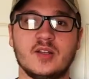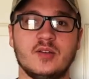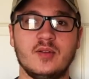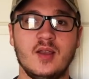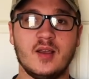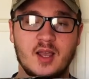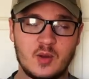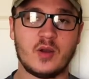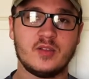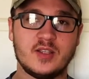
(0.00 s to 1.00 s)
do? I
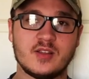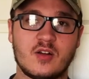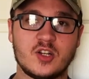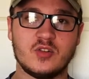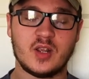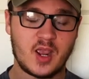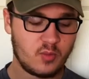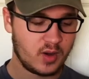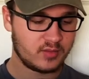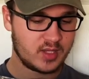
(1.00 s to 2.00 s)
wear these in archery. I
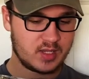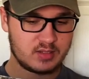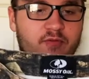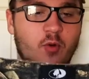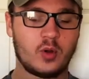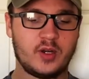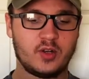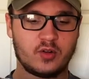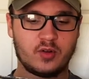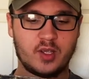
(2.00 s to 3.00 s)
wear these 40
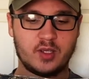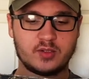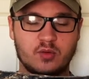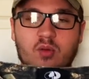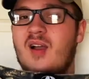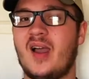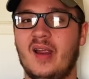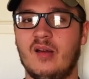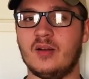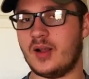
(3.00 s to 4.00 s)
degrees or
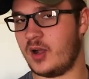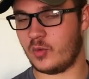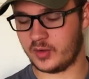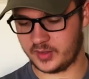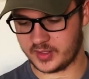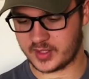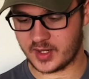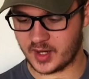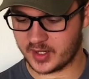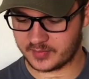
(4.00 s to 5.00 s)
higher. I'll wear these
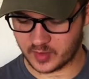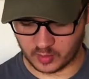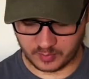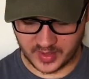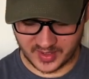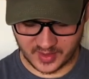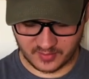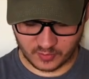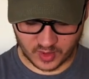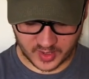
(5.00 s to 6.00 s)
and I they're big
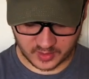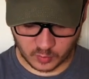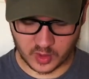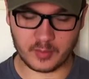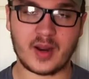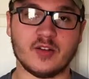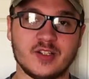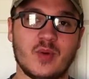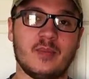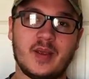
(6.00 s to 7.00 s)
enough where I can wear a pair of
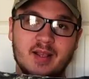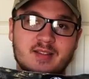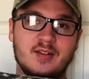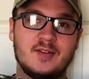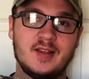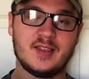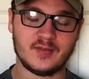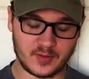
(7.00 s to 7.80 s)
sweatpants underneath of